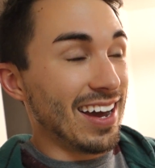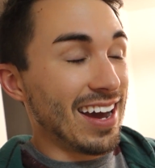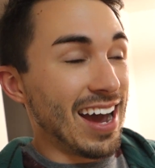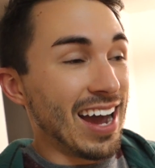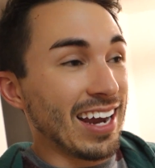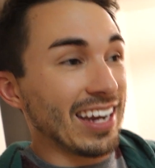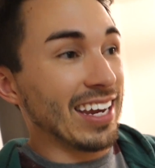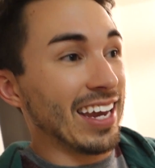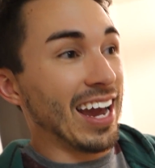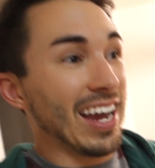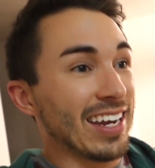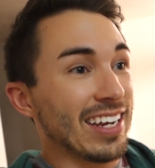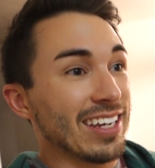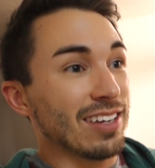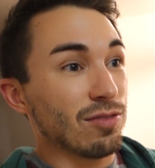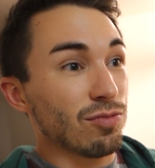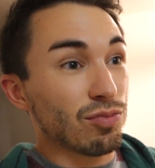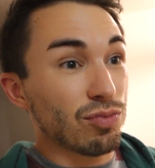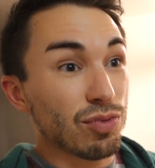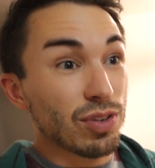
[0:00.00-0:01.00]
I, I
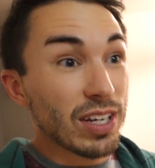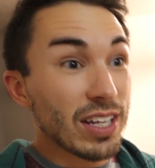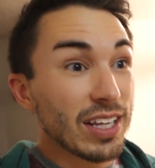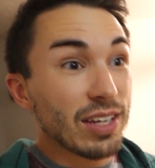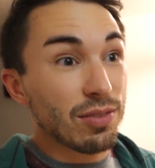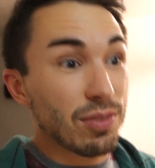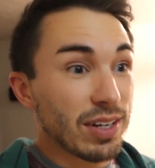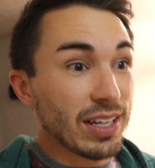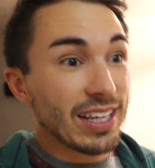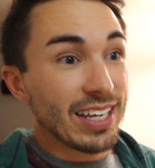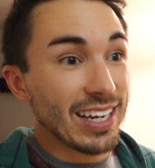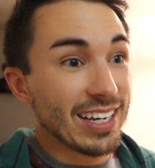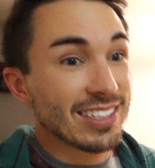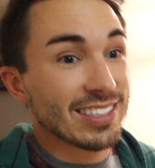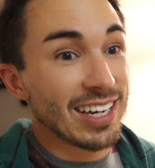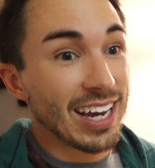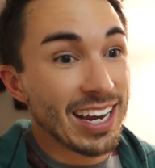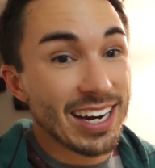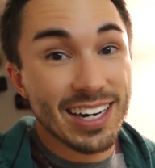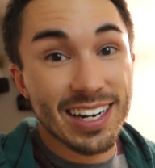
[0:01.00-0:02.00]
get really really
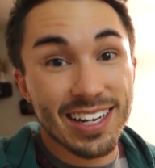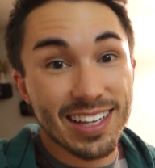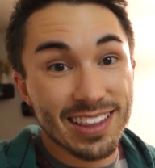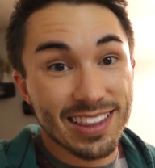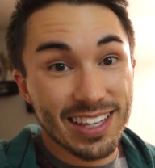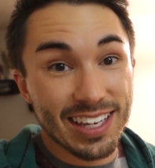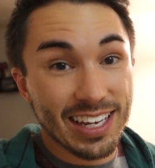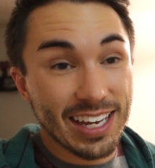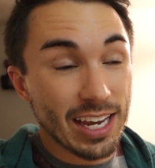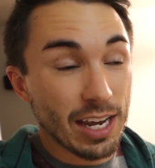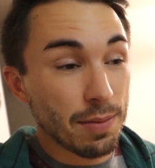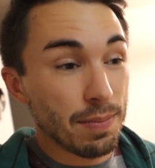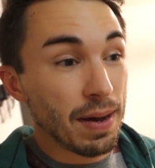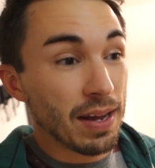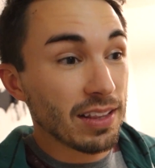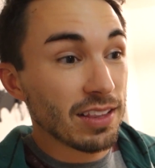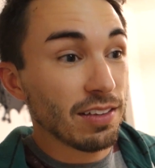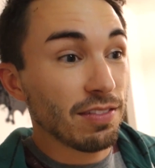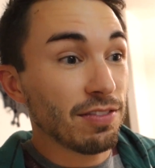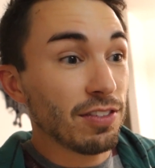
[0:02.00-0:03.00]
excited and thinking
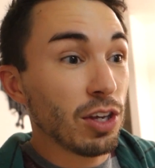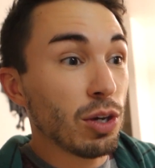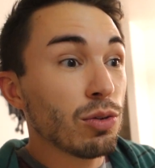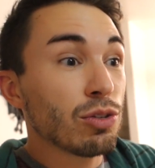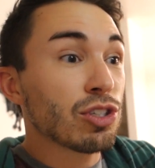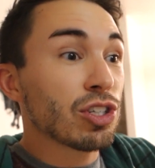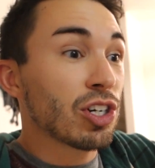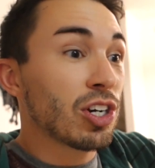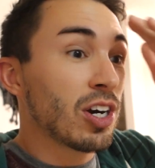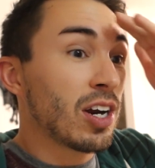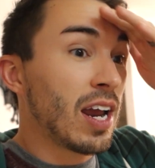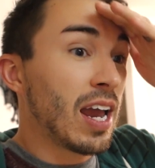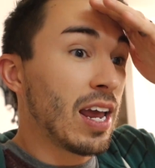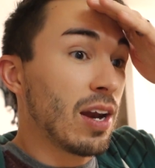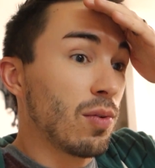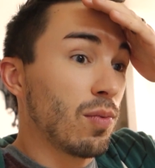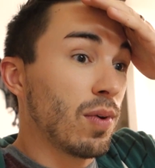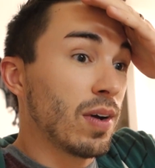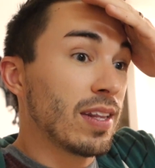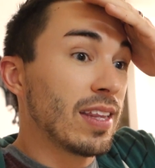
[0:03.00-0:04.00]
about the future
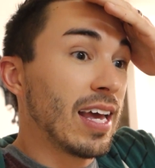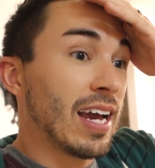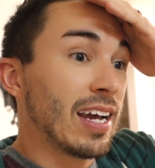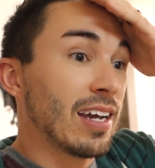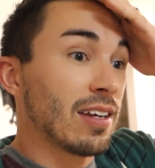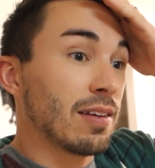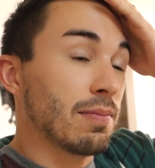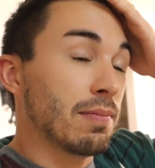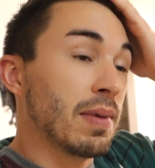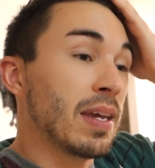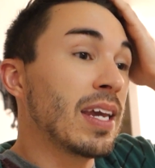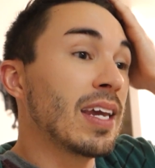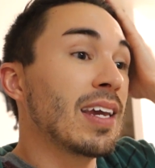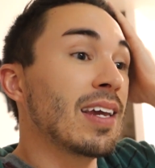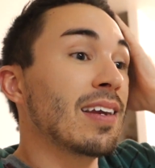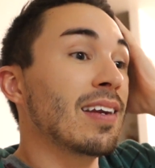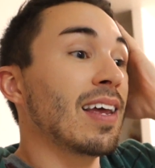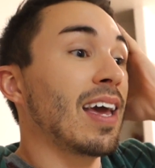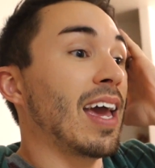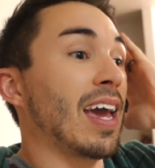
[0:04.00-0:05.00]
and what that could
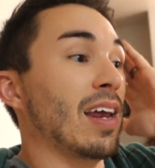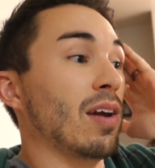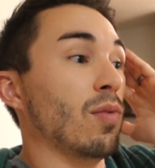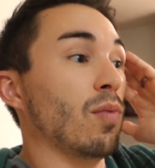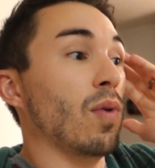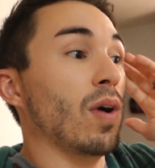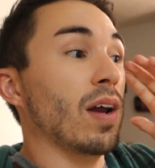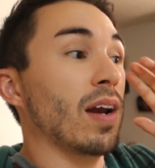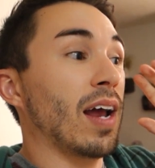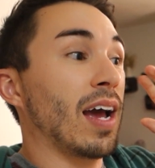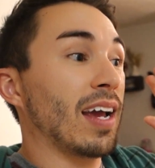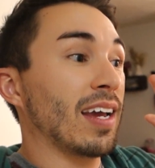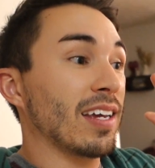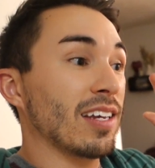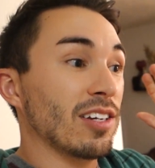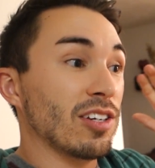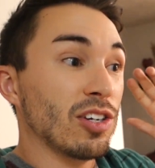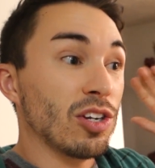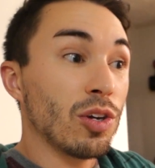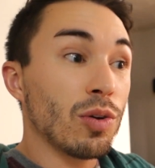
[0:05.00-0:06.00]
mean and what I
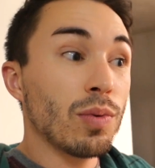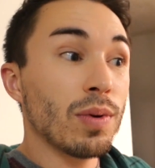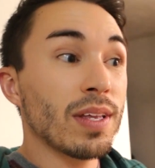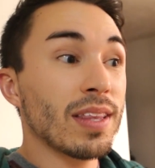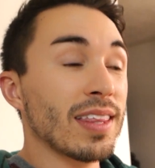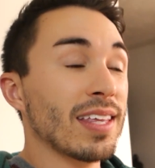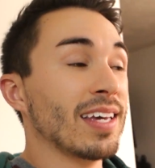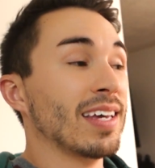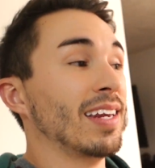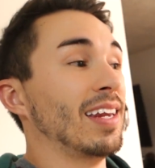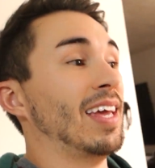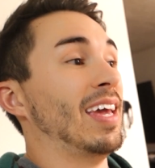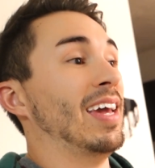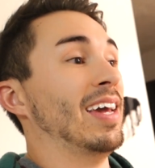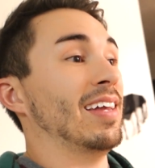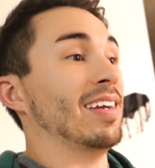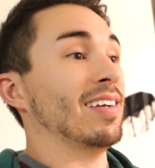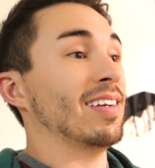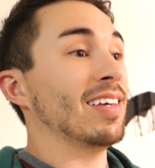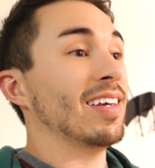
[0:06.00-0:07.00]
could do with it
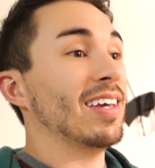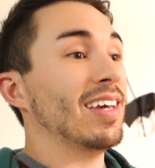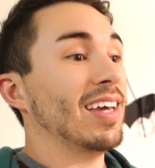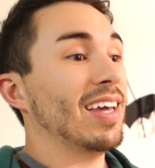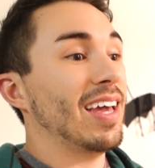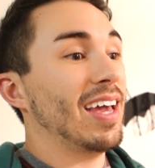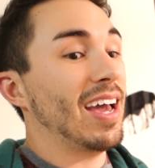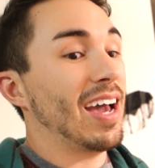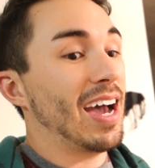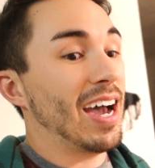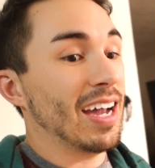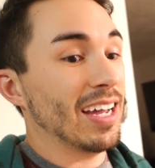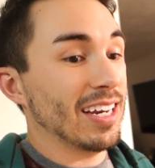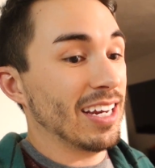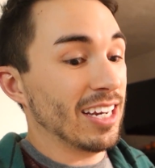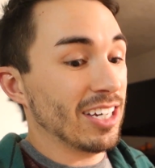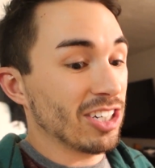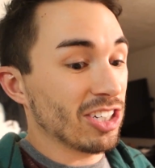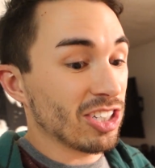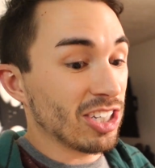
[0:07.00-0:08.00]
and I
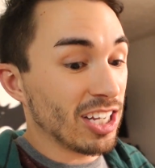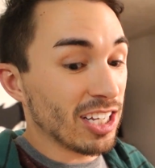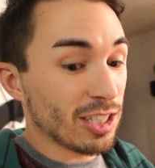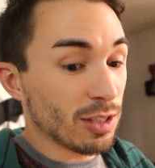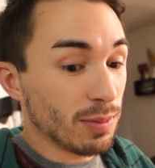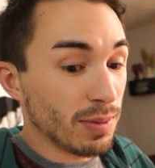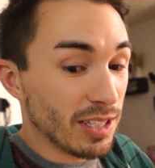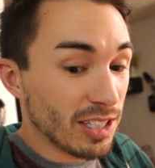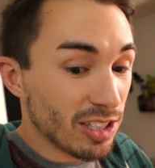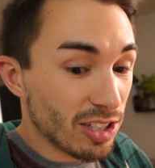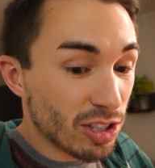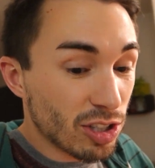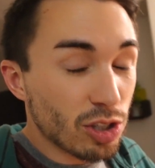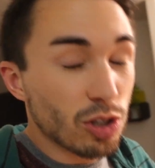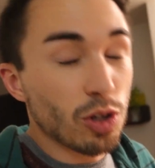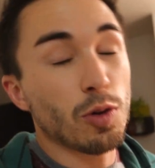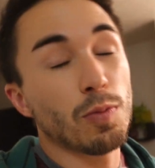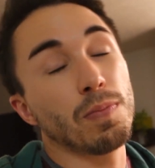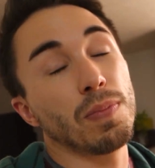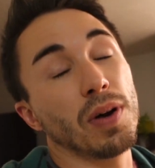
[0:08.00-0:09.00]
it just gets me
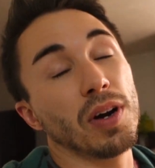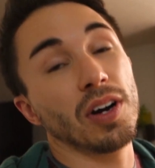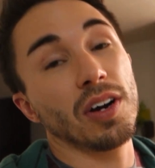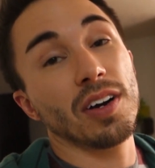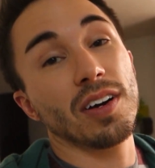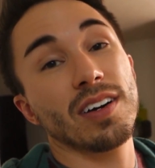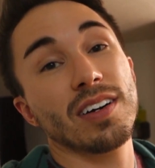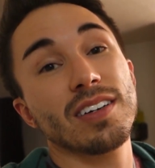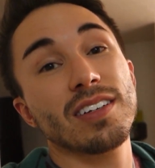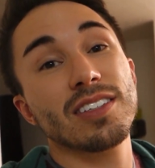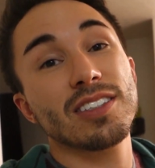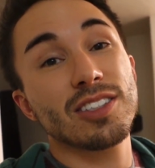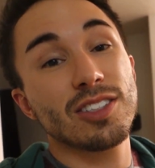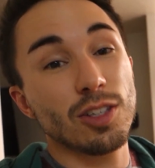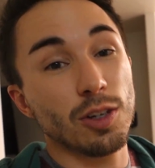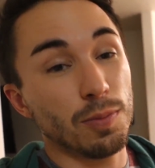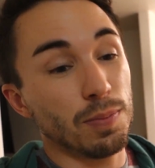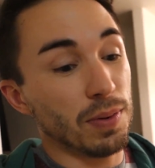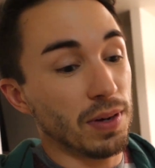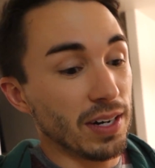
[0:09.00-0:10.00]
super
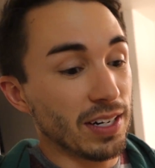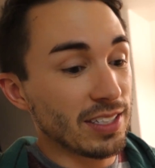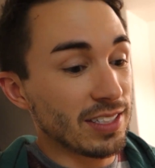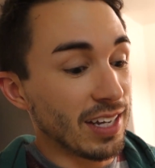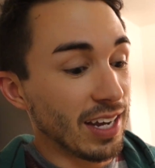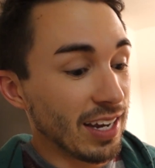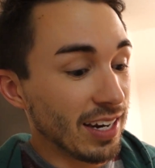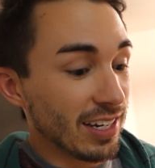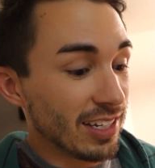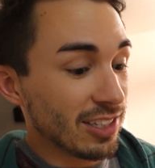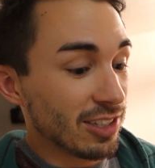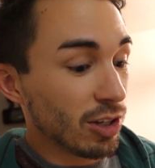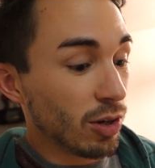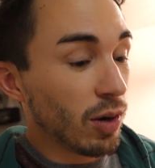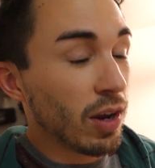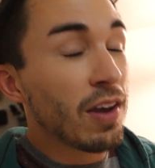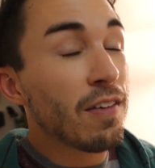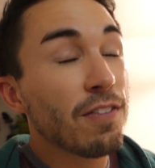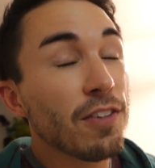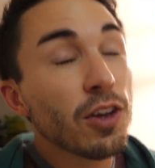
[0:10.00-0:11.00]
super excited. So
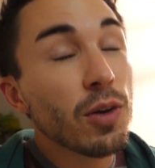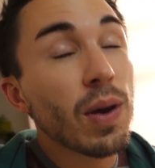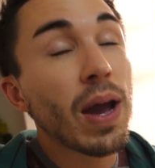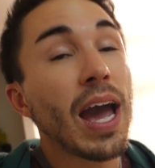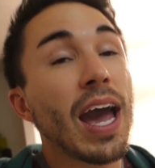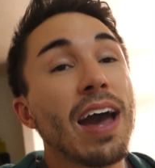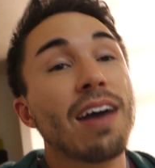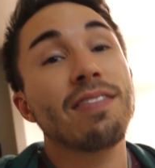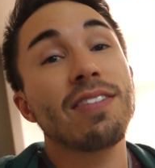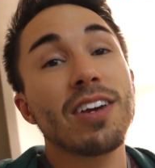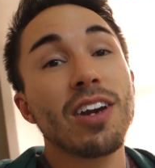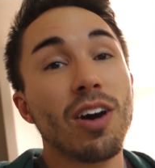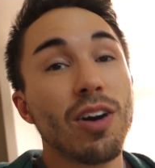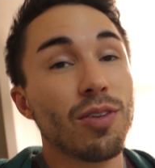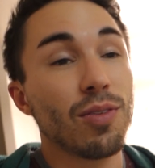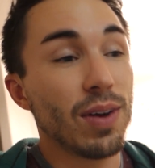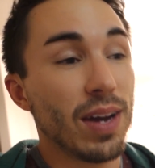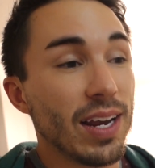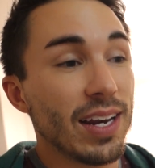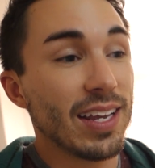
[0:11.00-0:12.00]
if you haven't
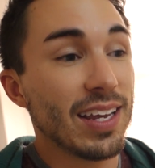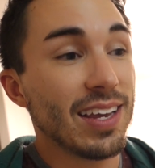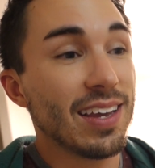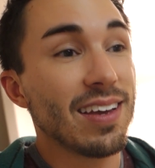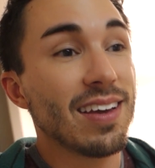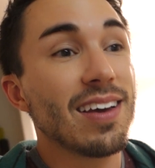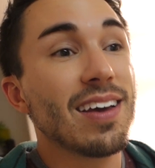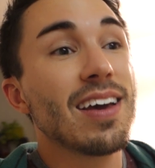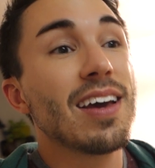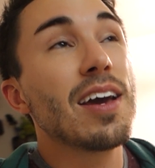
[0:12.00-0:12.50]
already,